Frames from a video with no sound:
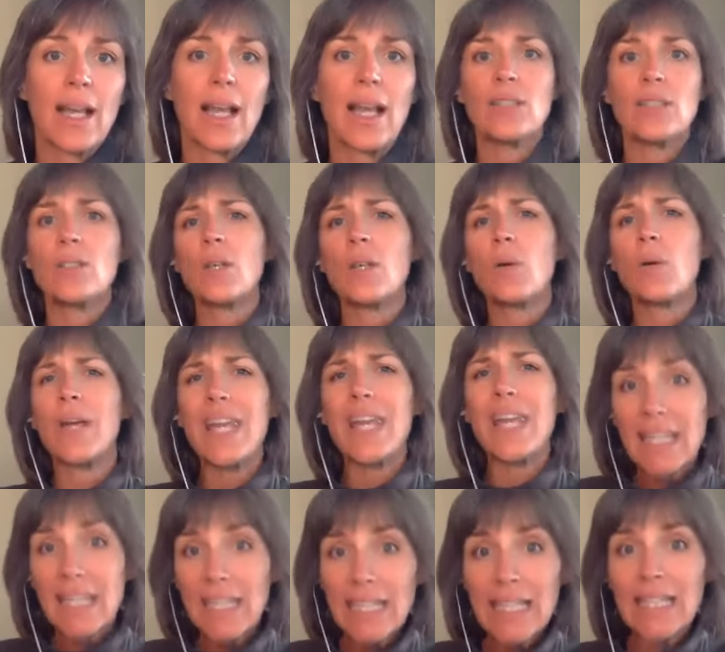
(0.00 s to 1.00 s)
And so
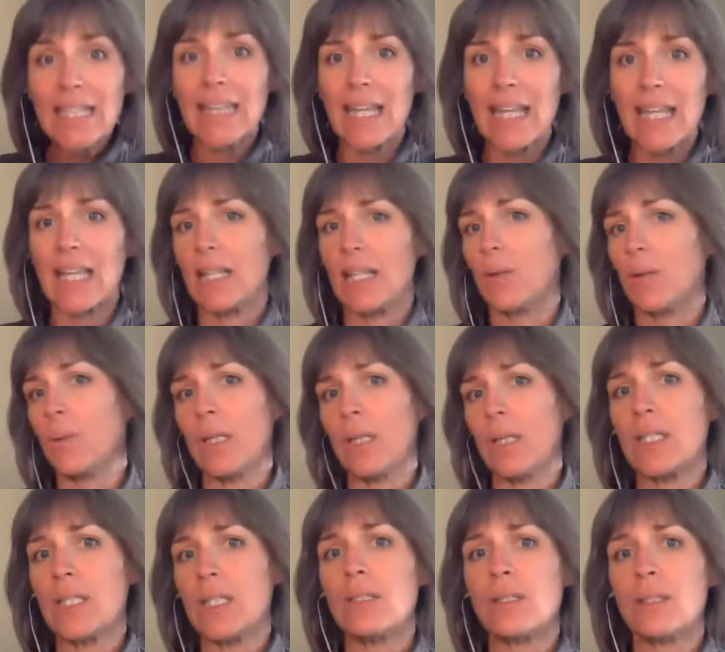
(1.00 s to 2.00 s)
anything that we
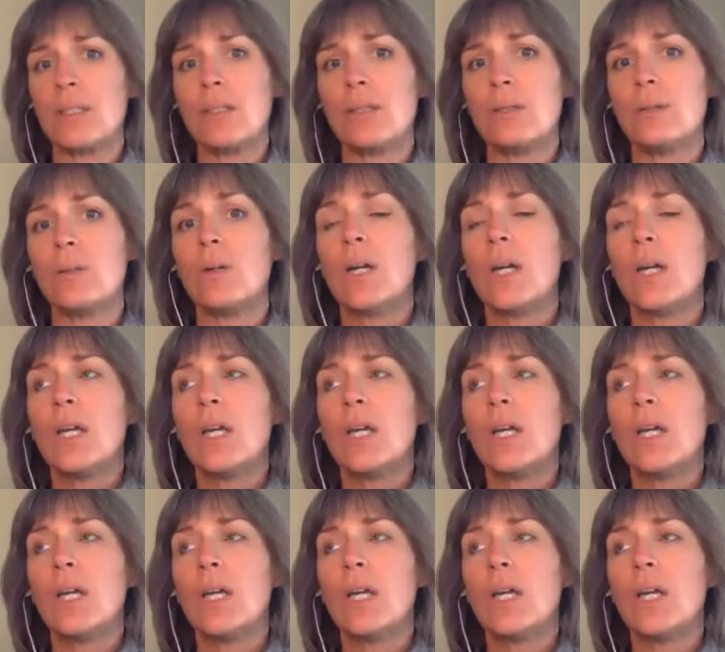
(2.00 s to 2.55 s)
can do